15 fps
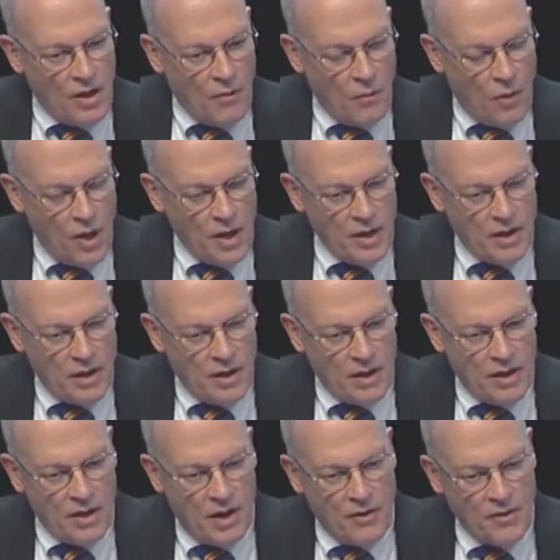what
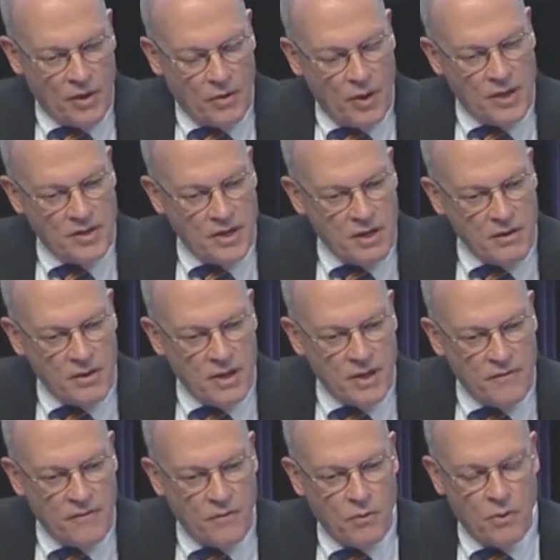are the criteria
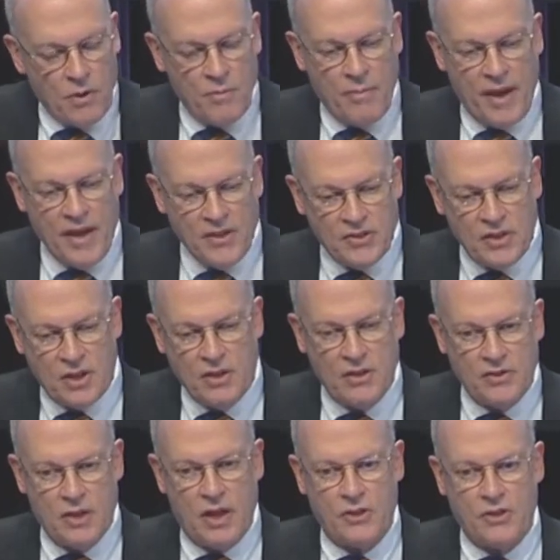for basing
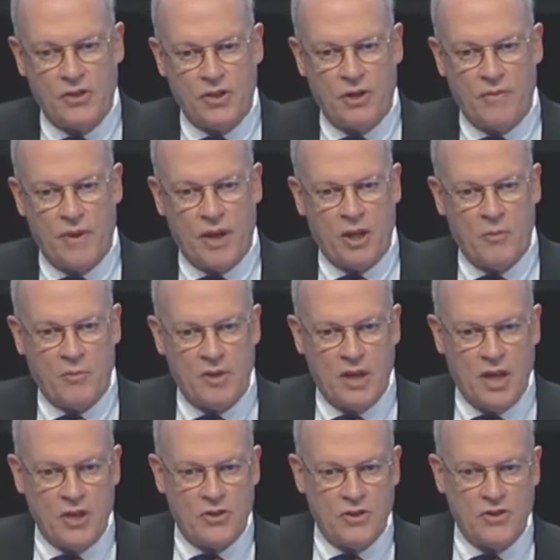such
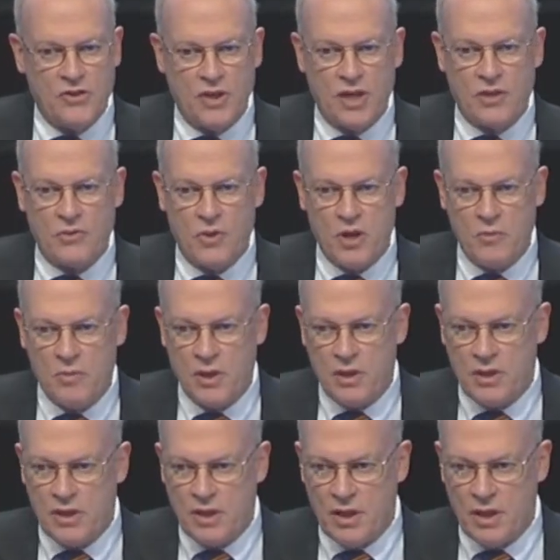recommendations and
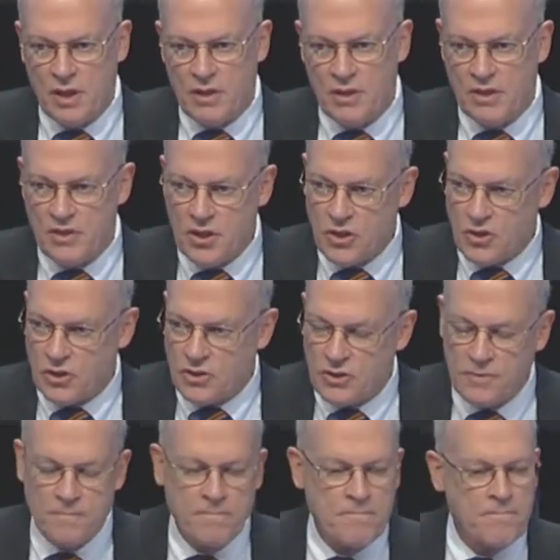treatment
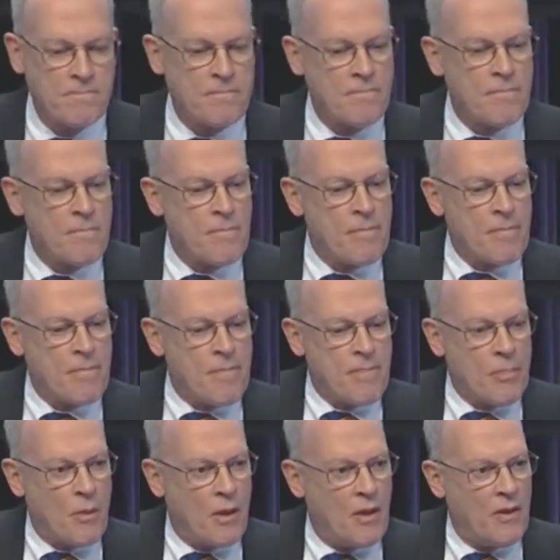decisions?
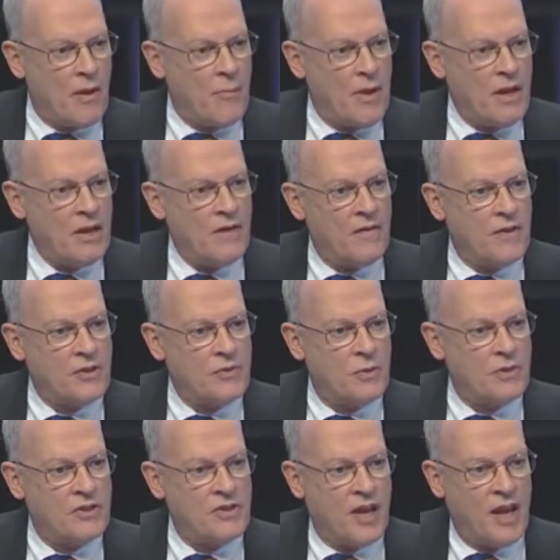Now, many of us
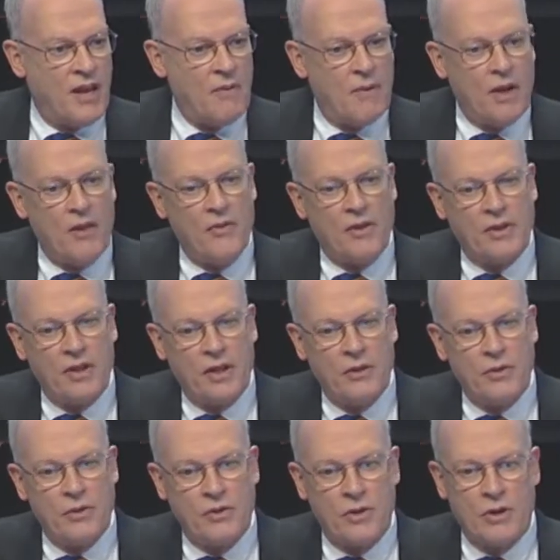would say, well, the
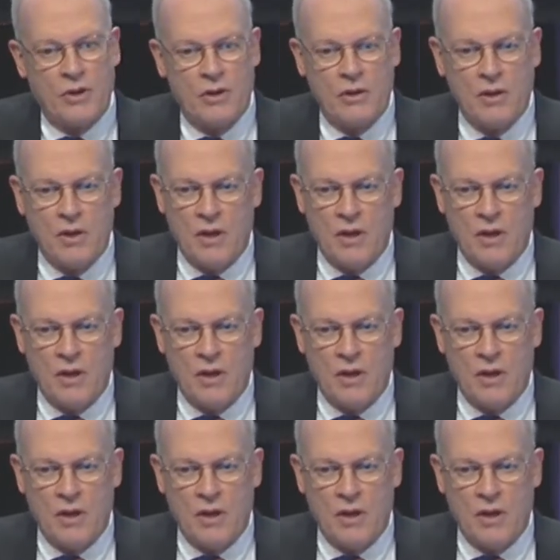literature